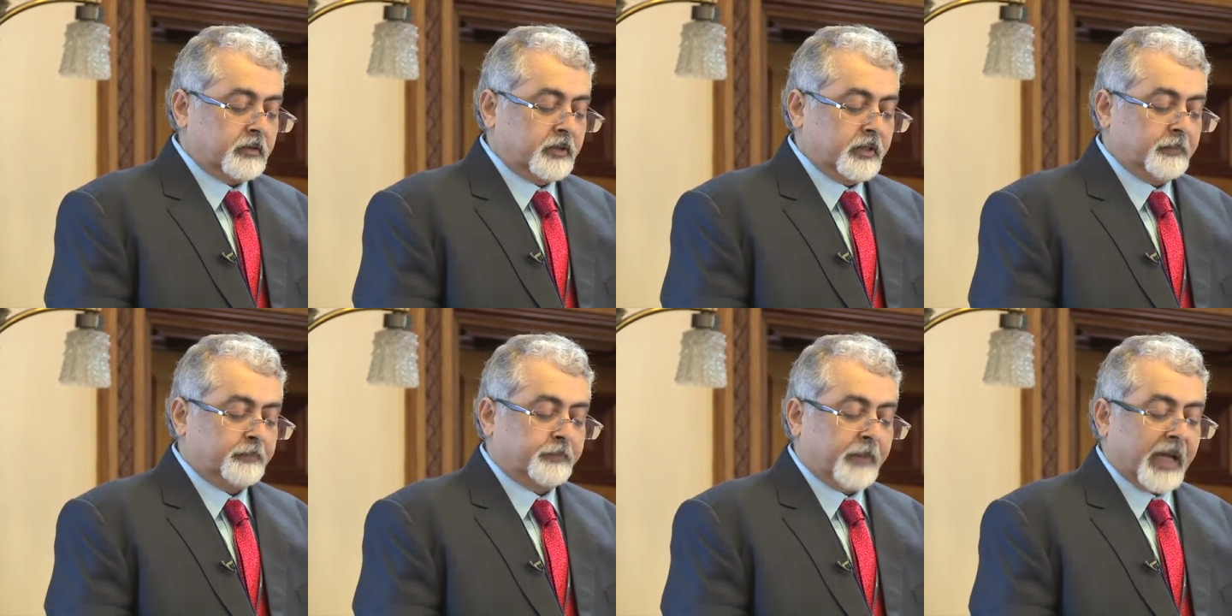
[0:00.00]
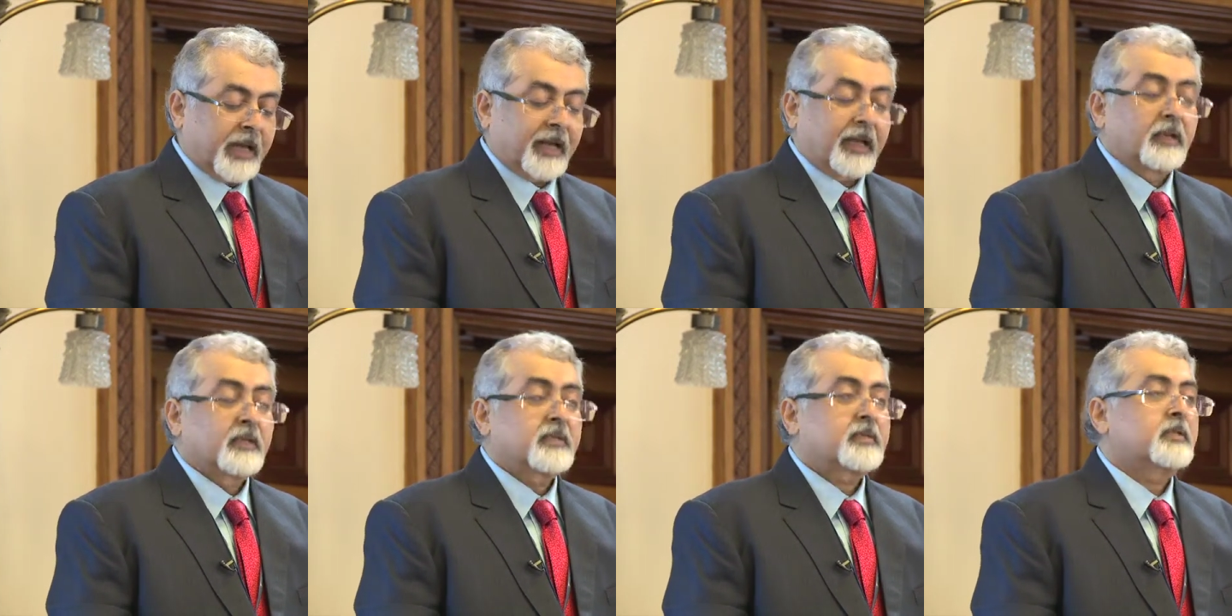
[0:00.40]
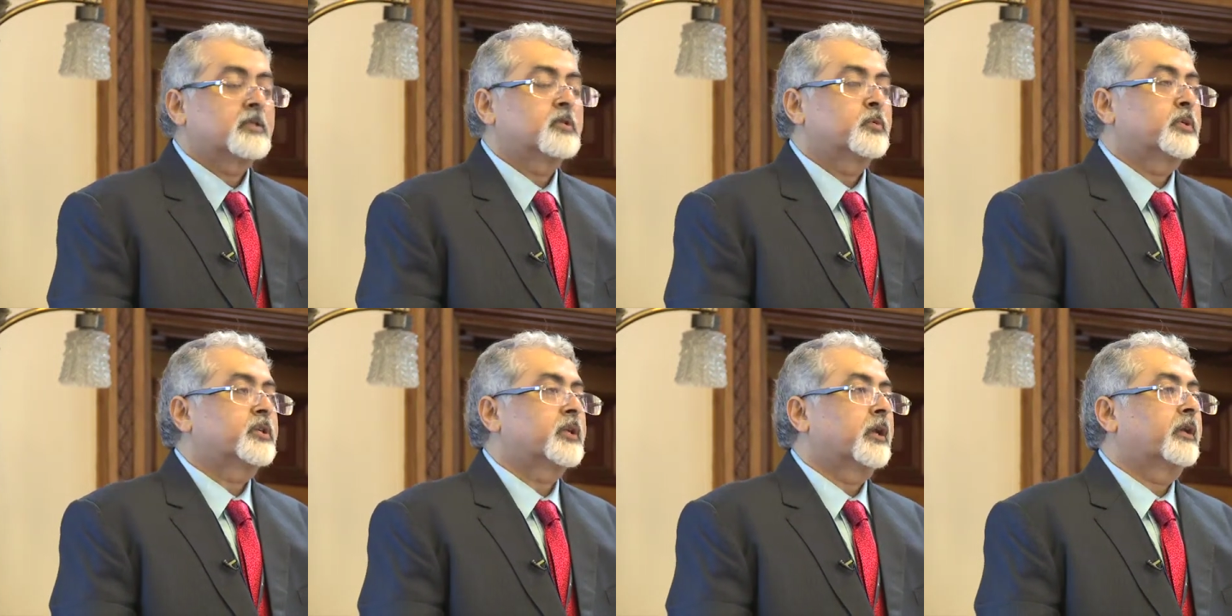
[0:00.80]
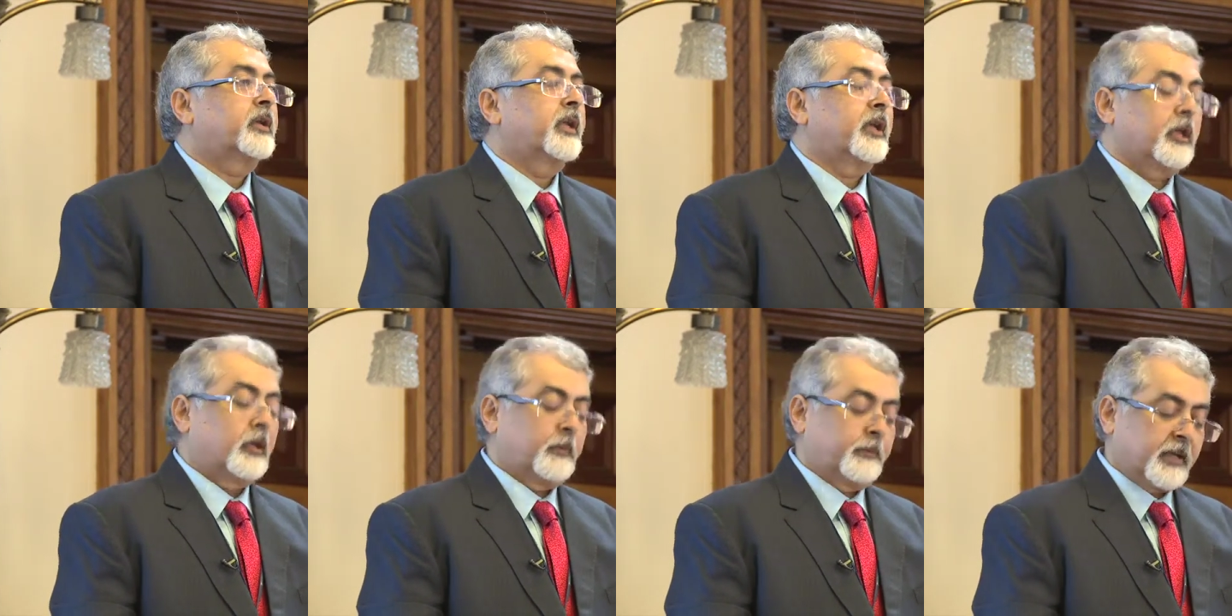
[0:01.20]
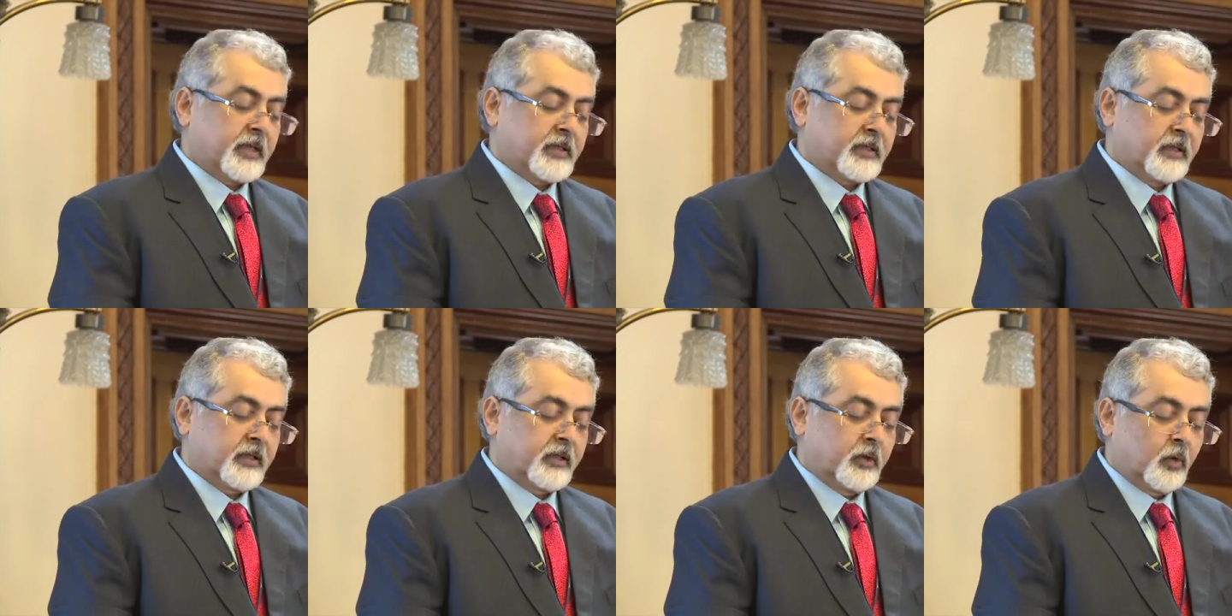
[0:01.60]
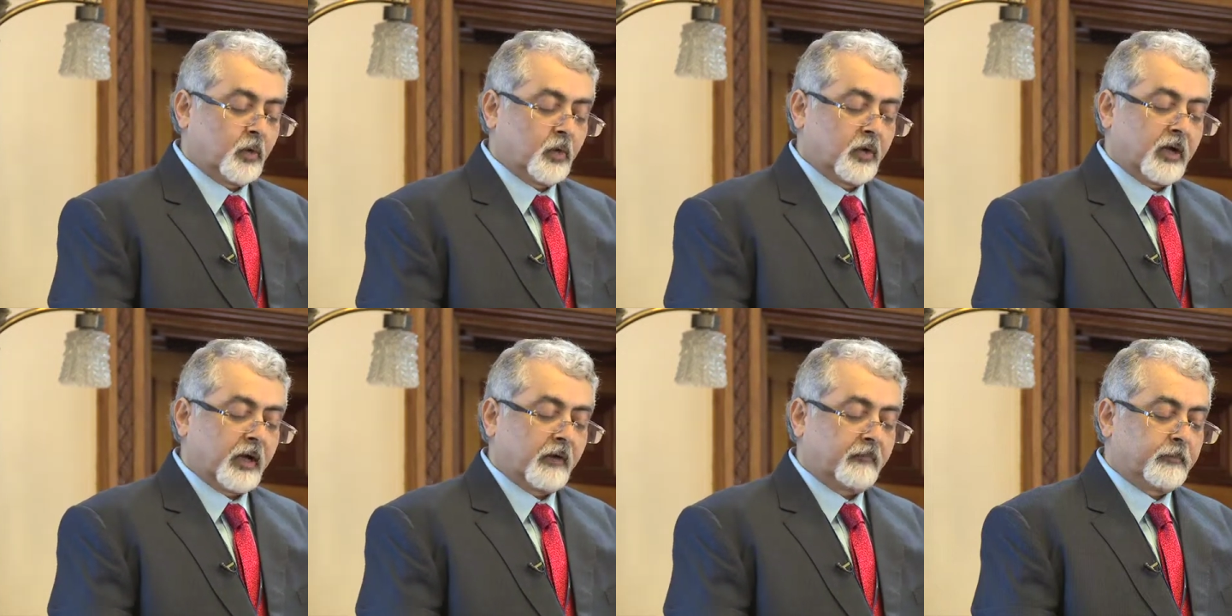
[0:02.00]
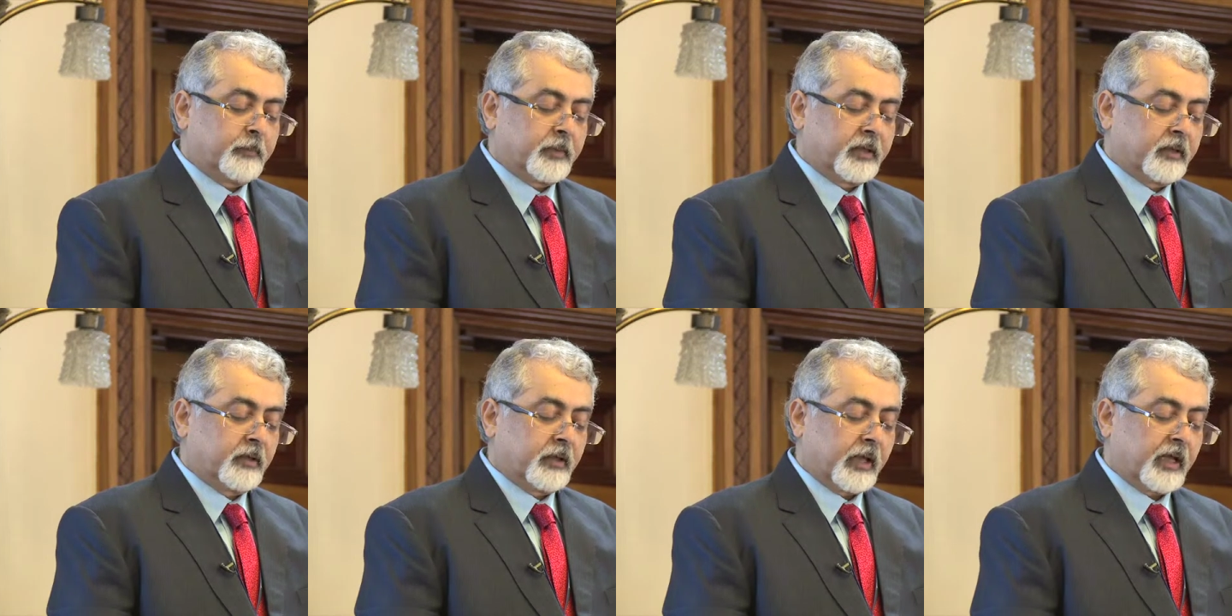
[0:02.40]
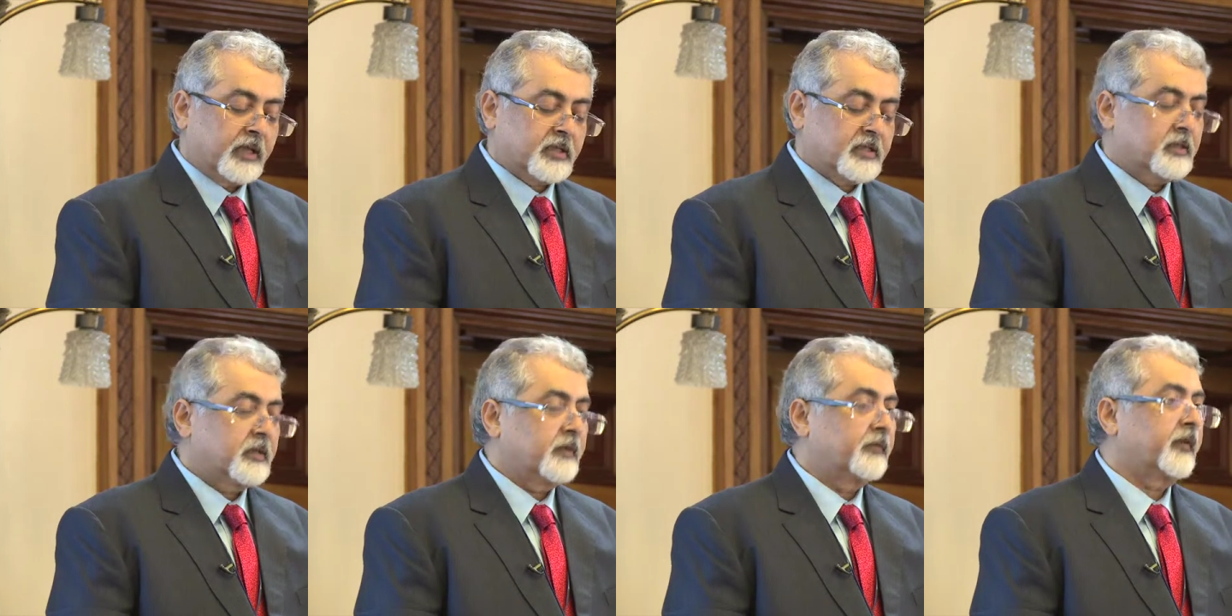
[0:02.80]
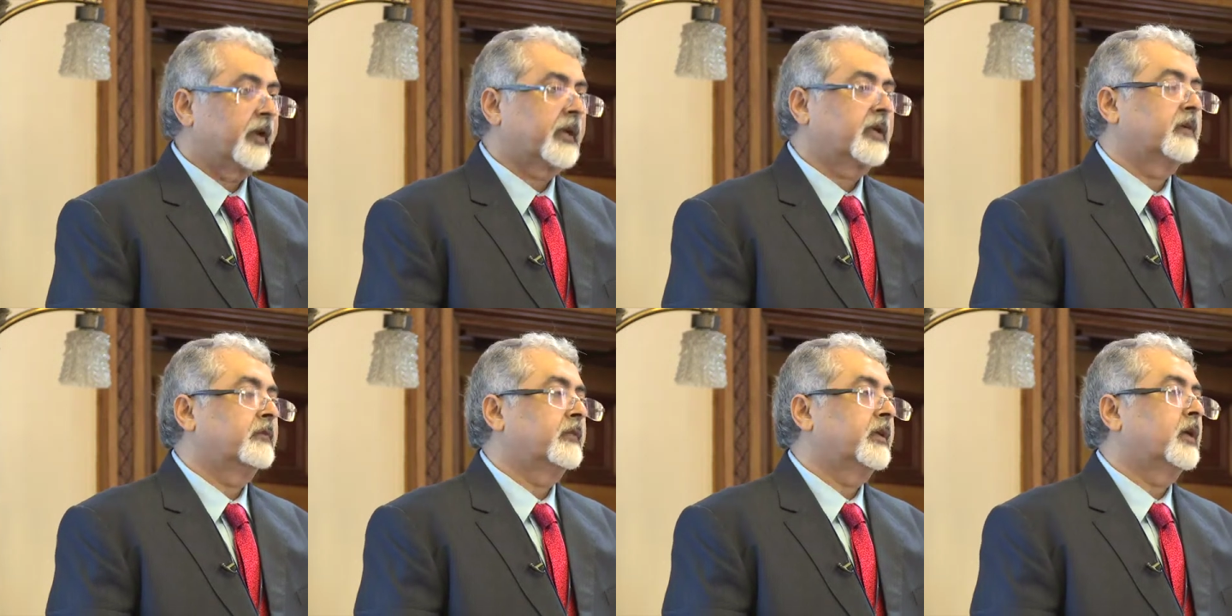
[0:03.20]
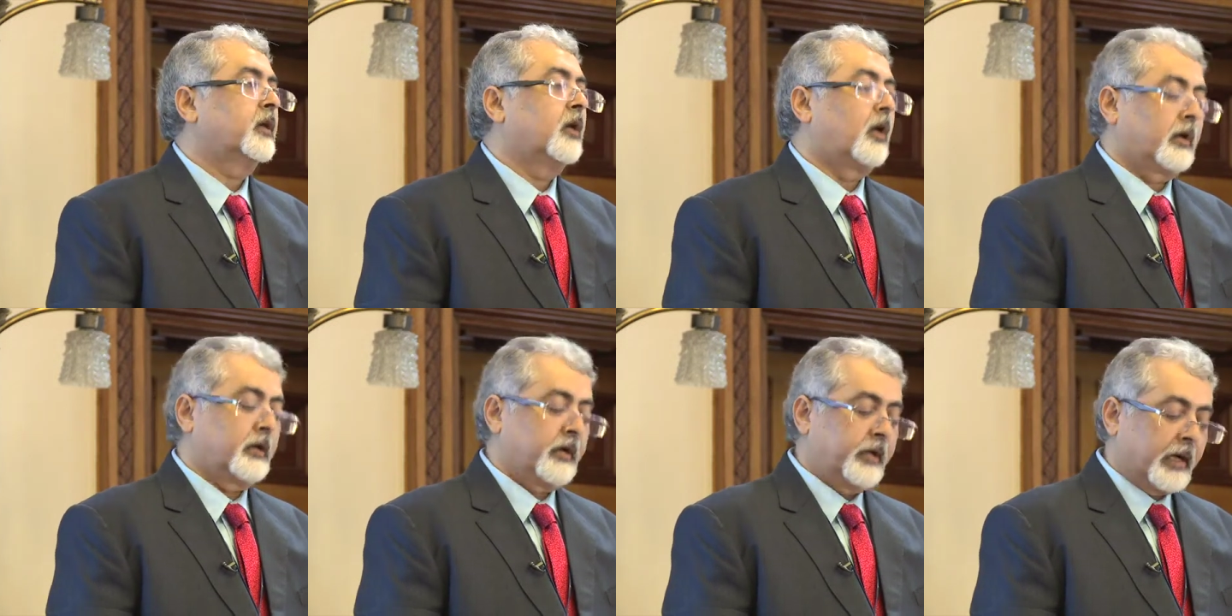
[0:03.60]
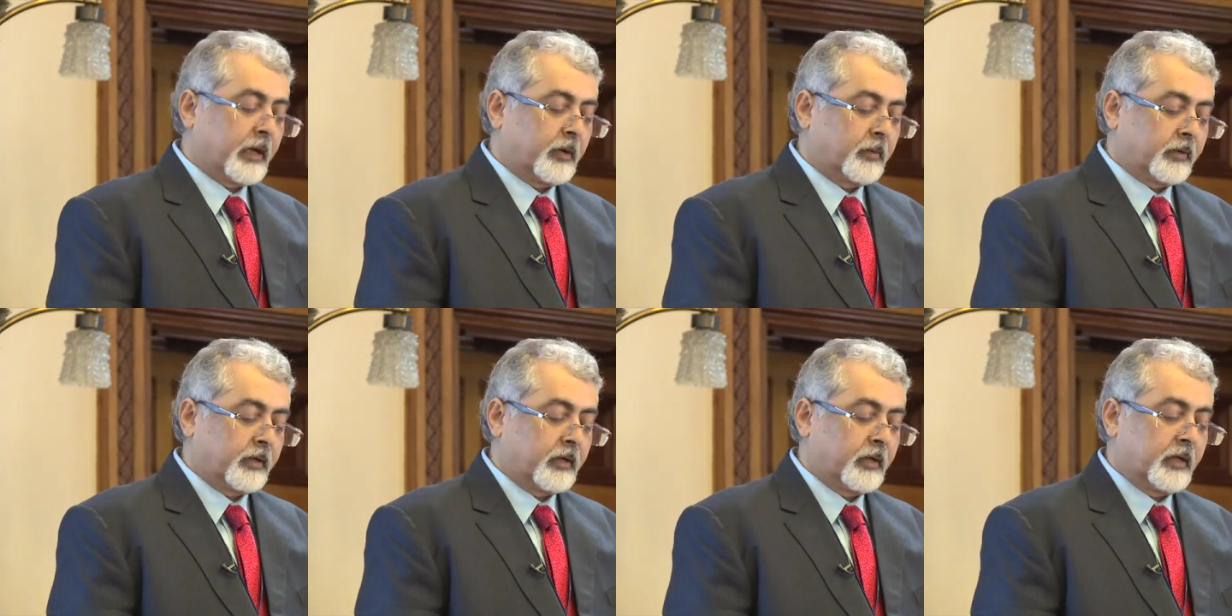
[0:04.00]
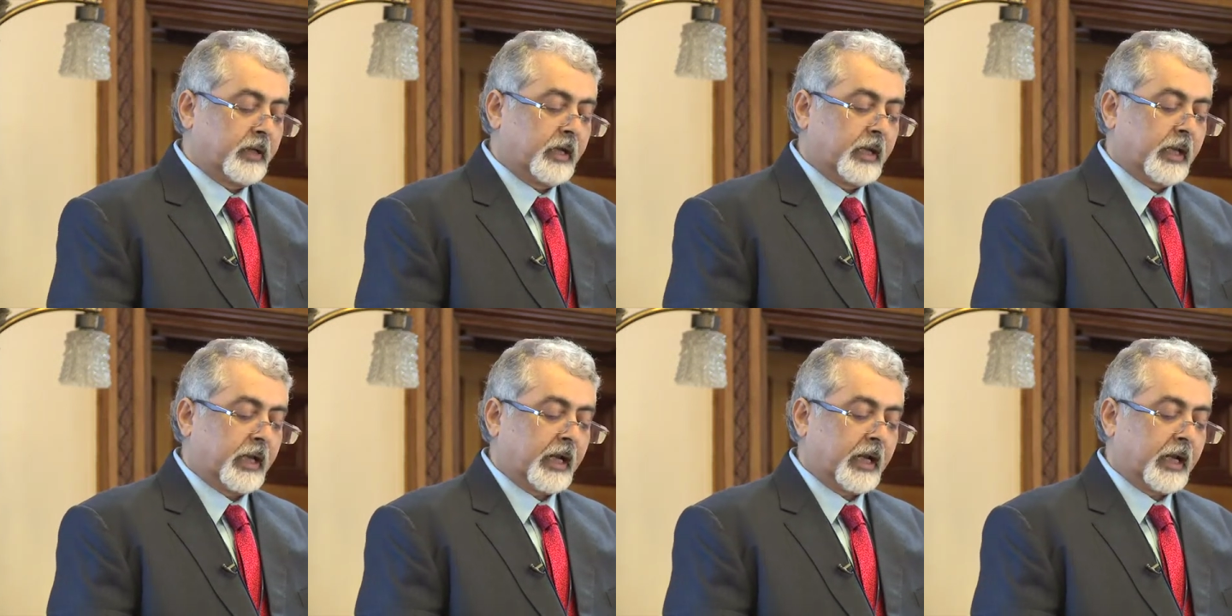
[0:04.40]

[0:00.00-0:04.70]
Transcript: The paralysis which had taken place in the old government has effectively gone down,